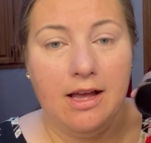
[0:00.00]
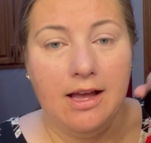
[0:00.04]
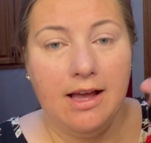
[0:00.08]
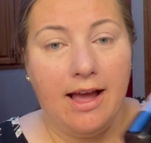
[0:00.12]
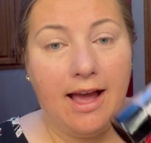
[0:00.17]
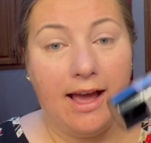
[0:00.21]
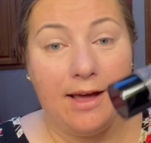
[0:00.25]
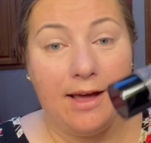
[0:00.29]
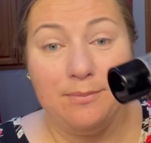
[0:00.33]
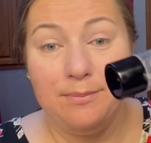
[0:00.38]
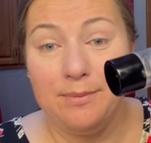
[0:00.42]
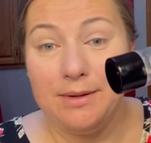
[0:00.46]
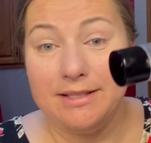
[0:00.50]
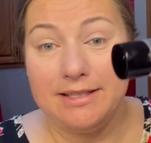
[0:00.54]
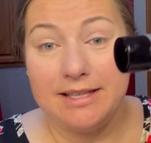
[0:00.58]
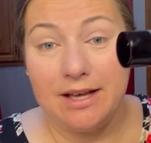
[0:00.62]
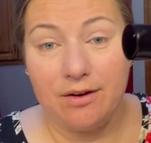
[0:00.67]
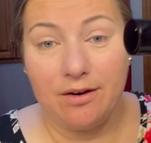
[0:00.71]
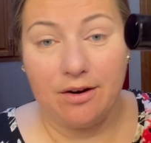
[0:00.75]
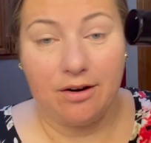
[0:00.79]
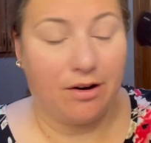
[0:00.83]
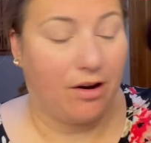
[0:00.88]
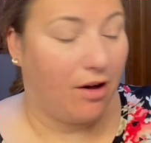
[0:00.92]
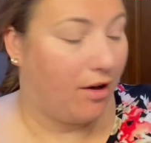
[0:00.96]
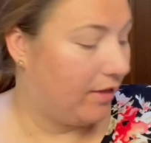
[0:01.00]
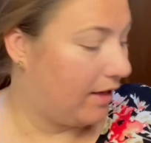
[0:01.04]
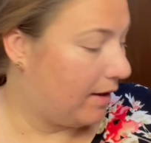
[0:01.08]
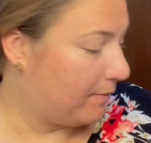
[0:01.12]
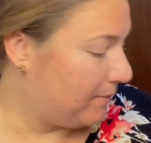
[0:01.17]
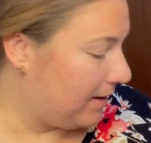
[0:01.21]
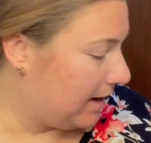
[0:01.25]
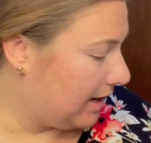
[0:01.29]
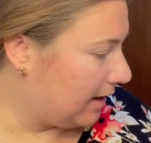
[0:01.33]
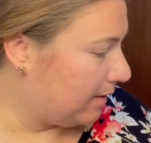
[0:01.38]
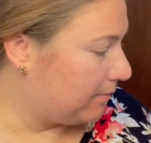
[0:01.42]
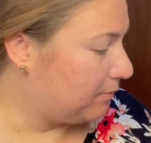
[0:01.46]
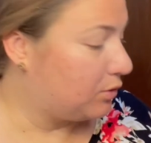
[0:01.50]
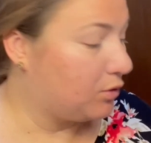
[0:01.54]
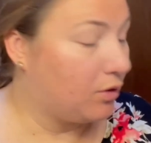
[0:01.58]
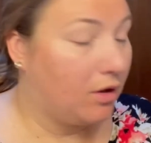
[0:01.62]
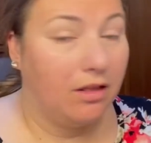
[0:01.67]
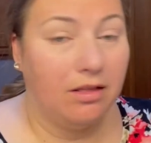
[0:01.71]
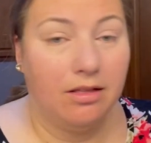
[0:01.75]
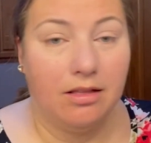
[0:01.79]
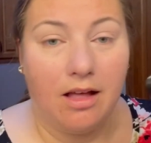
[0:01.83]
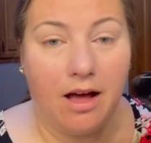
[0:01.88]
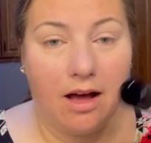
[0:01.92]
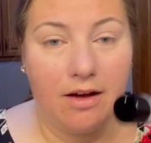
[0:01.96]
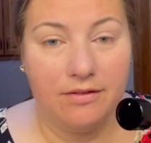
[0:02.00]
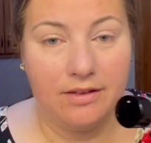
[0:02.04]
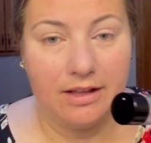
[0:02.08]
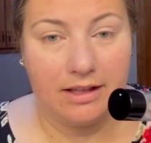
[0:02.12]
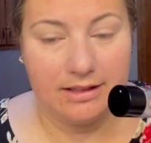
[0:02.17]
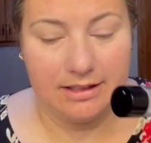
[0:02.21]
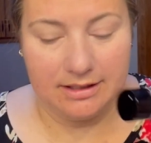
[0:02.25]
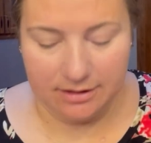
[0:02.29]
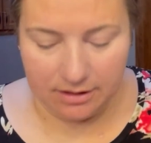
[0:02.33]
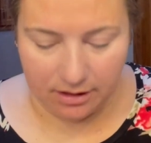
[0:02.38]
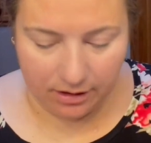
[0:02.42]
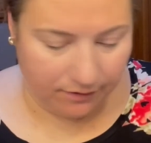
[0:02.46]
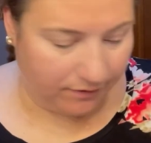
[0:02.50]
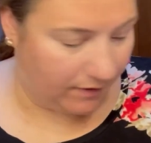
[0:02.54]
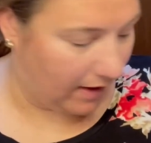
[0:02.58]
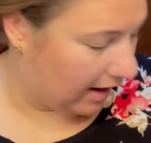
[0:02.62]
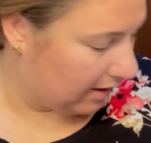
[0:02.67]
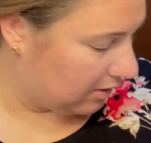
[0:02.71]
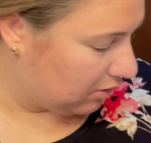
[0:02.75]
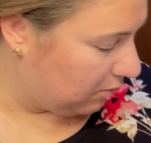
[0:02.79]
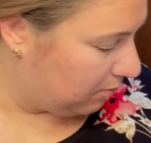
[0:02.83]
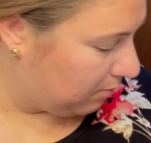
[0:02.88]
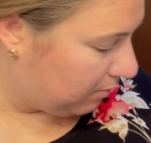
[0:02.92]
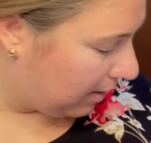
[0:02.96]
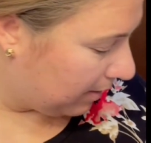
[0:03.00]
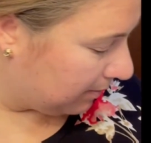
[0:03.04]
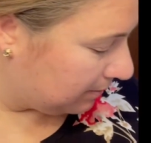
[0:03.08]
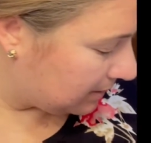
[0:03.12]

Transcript: and miss out on all that makeup. So I love that these are in vacuum pumps.